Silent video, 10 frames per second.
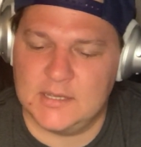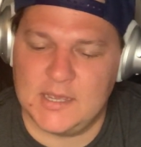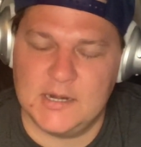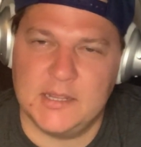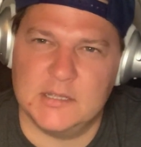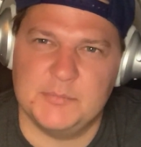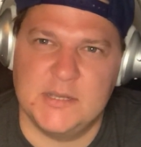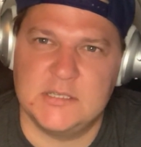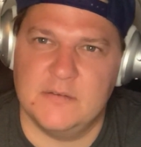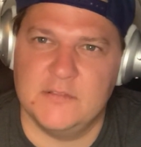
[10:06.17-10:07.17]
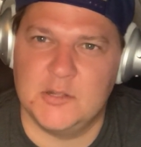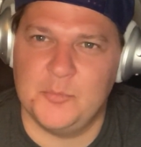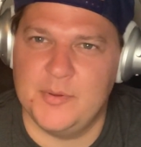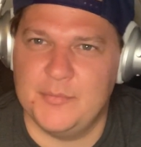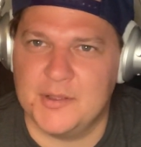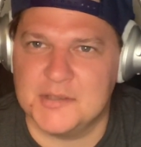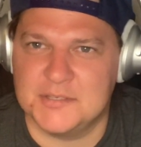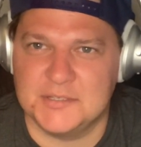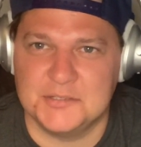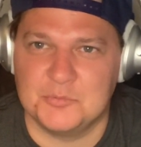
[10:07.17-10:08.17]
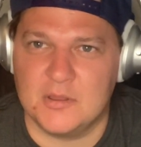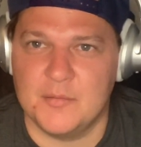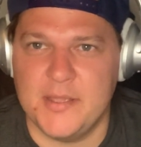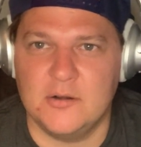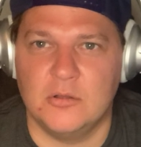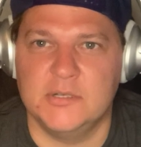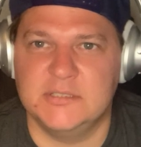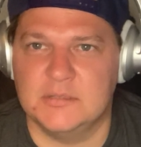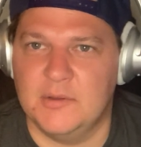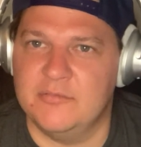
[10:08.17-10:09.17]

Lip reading: I kind of kicked myself a little bit because this is one of the main holdings that my